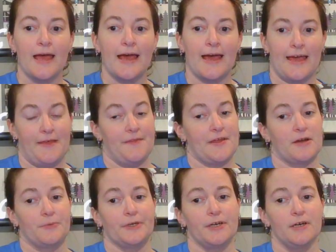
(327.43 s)
And
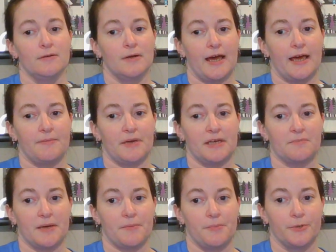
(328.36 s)
there we go. I made
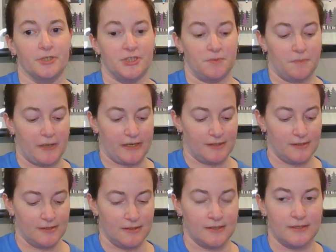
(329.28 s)
my push
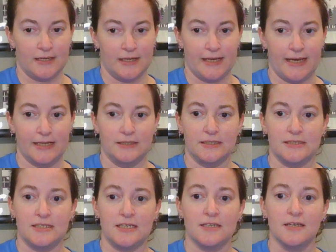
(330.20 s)
button
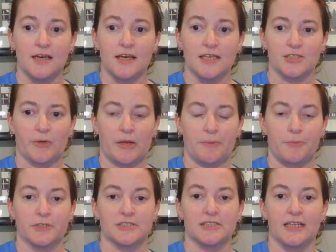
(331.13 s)
LED. So when I
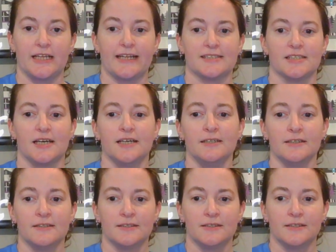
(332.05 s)
push the light, it's on.
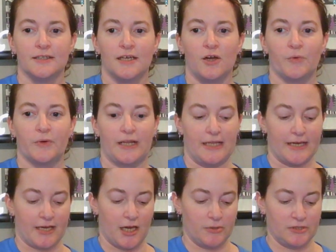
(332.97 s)
When I
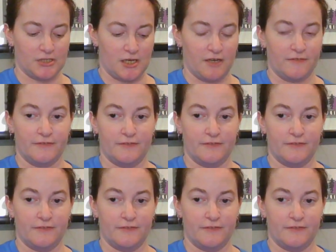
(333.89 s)
let go, it's off.